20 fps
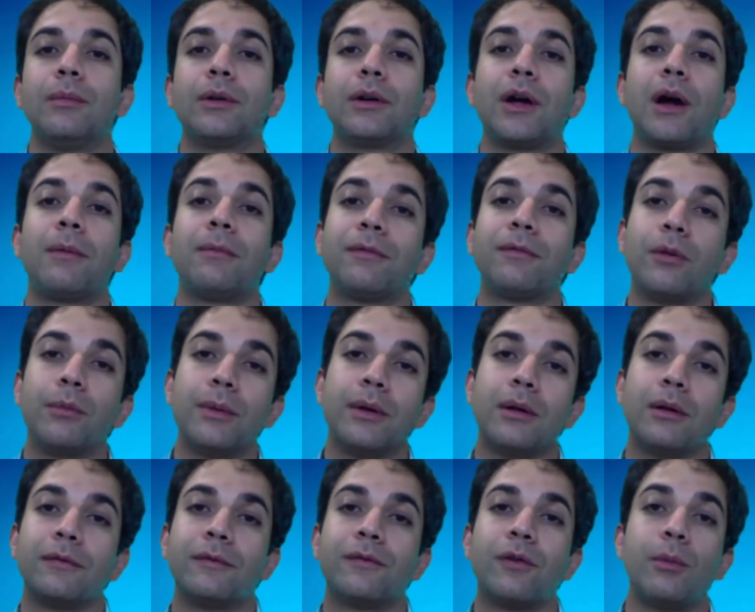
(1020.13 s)
come from
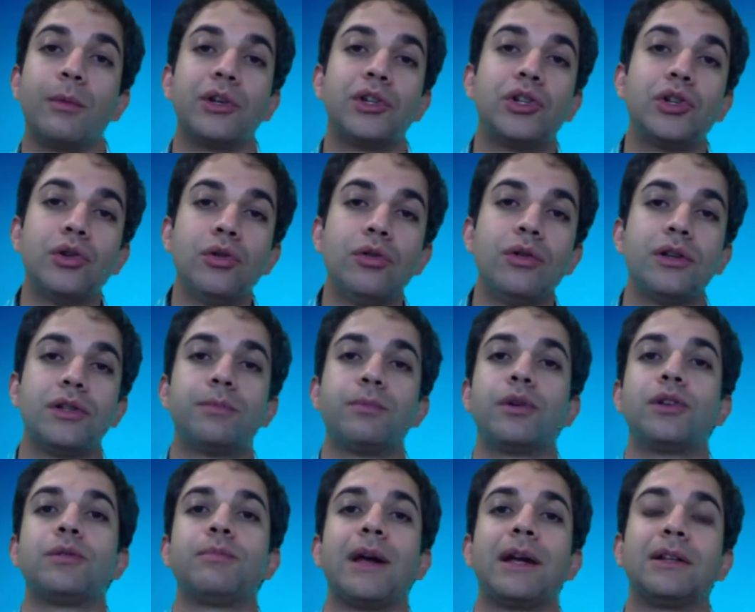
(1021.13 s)
a curious
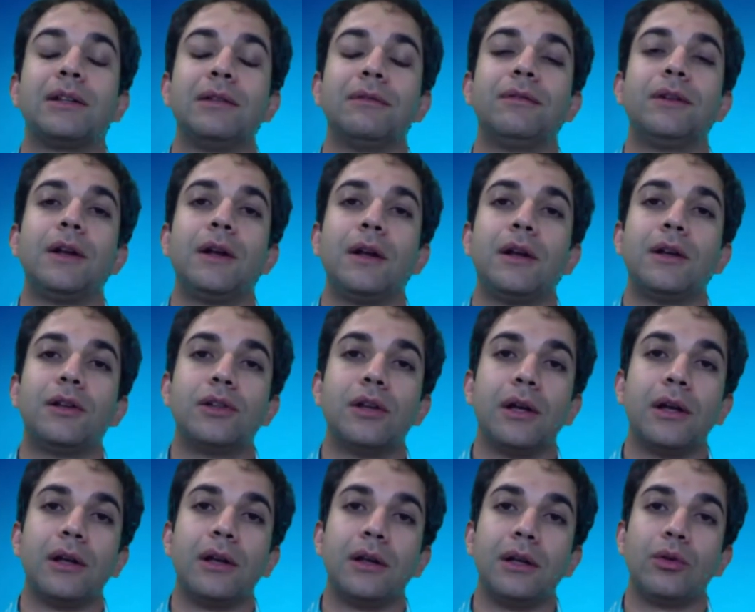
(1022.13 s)
perspective
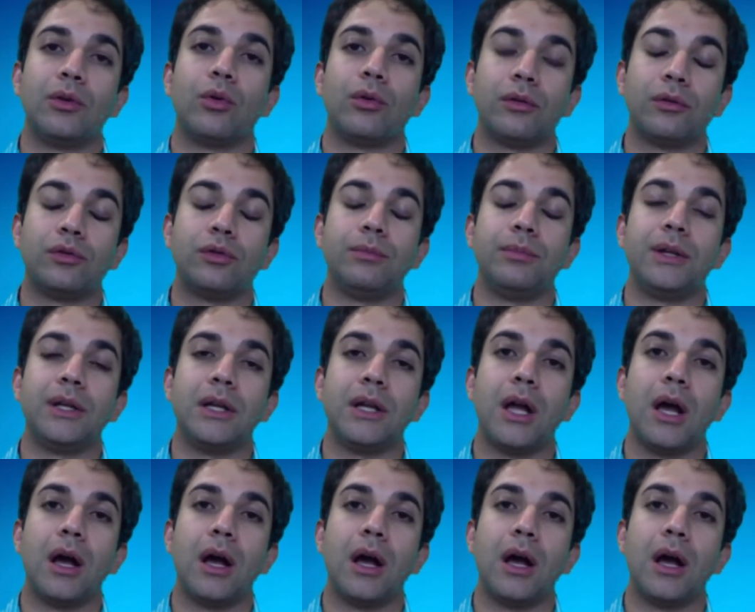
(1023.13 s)
in order to be